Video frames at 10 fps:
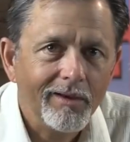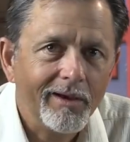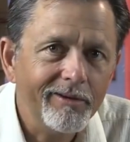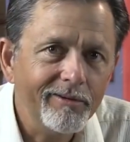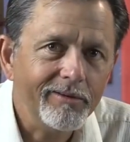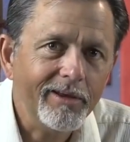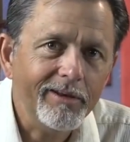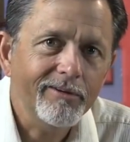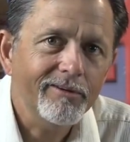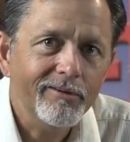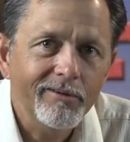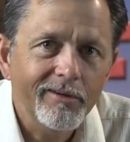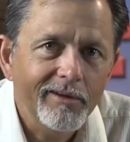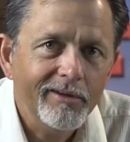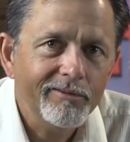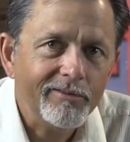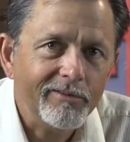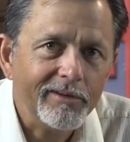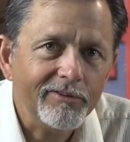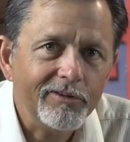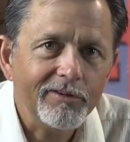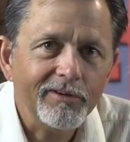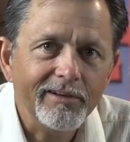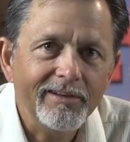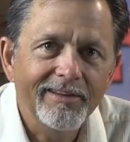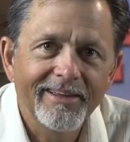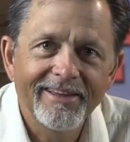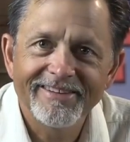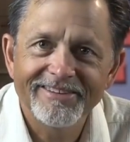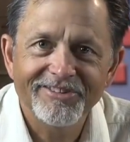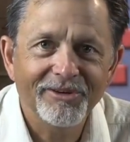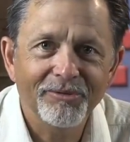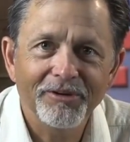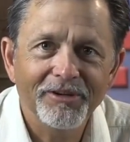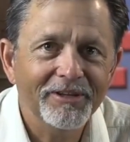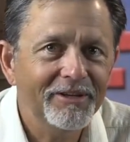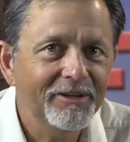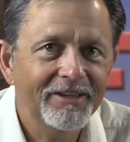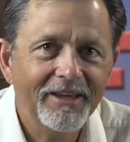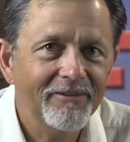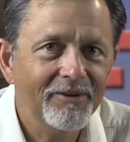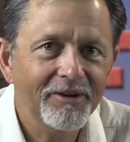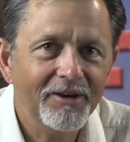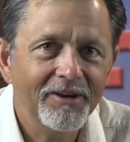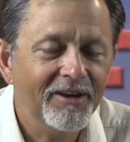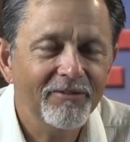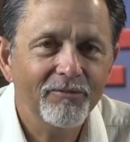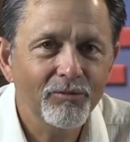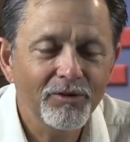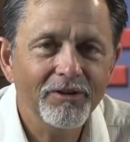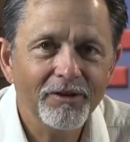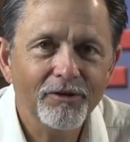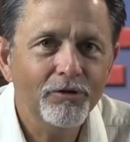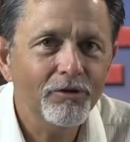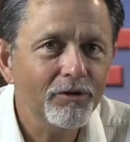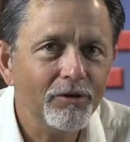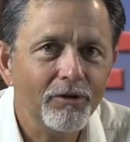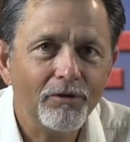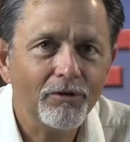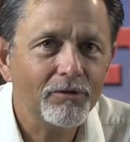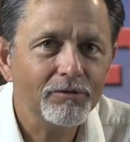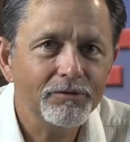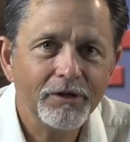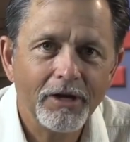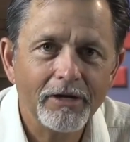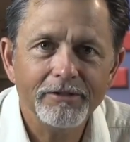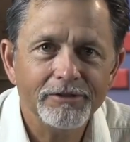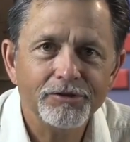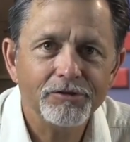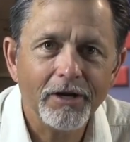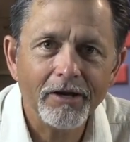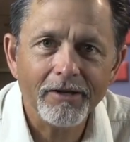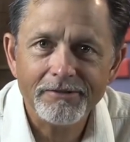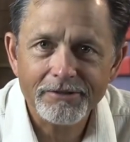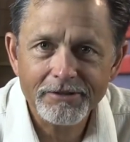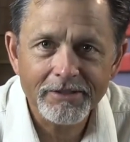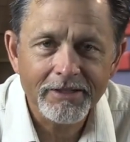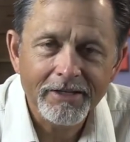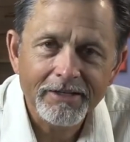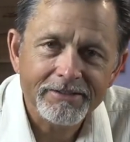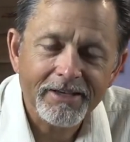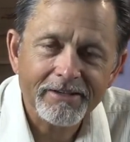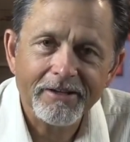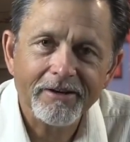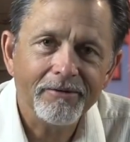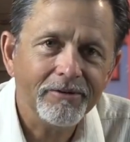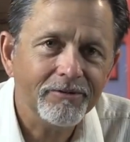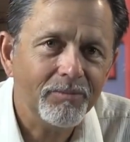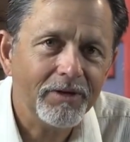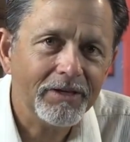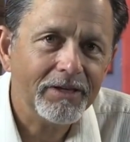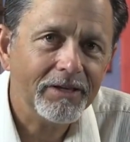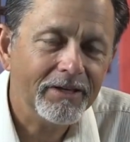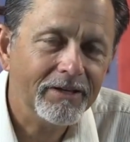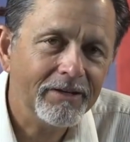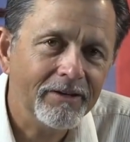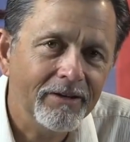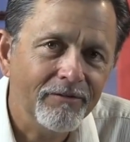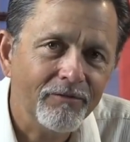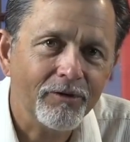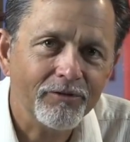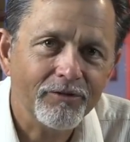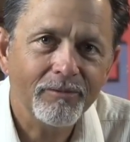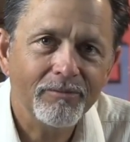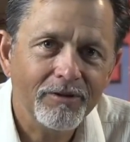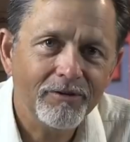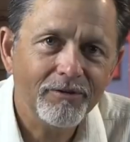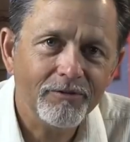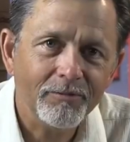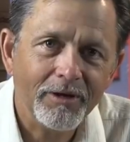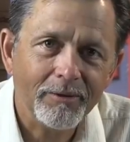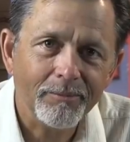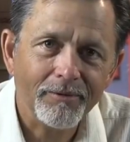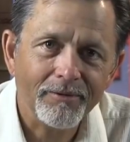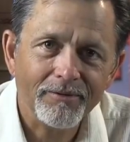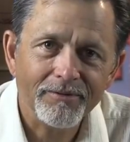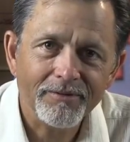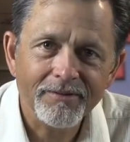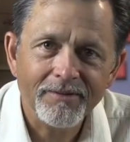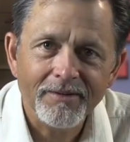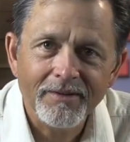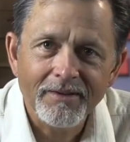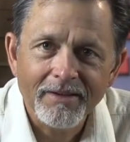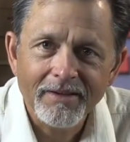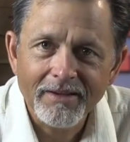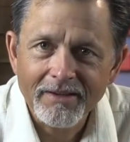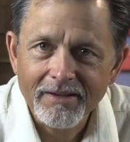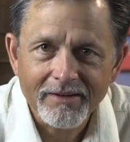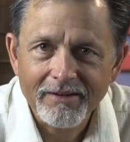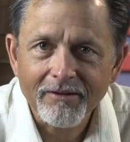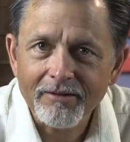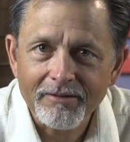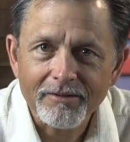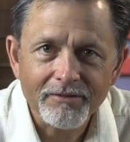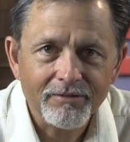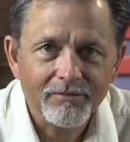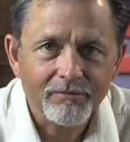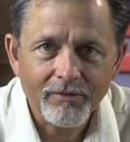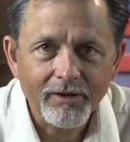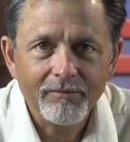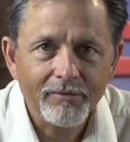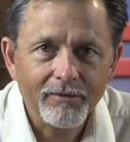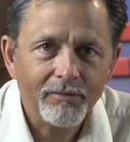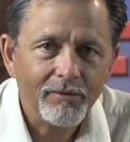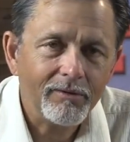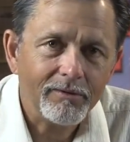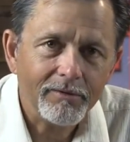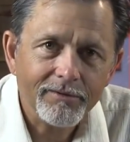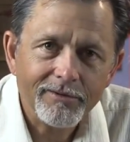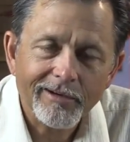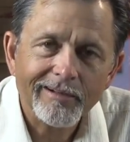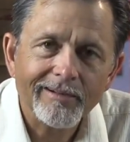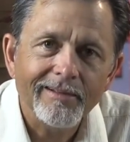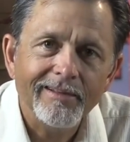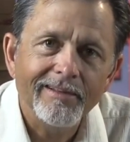I knew a lady who used to think she could, and she really gave it a, a, re a good old college try. She sat down with this big kid and forced him to do his papers, and and all looked right with the world until,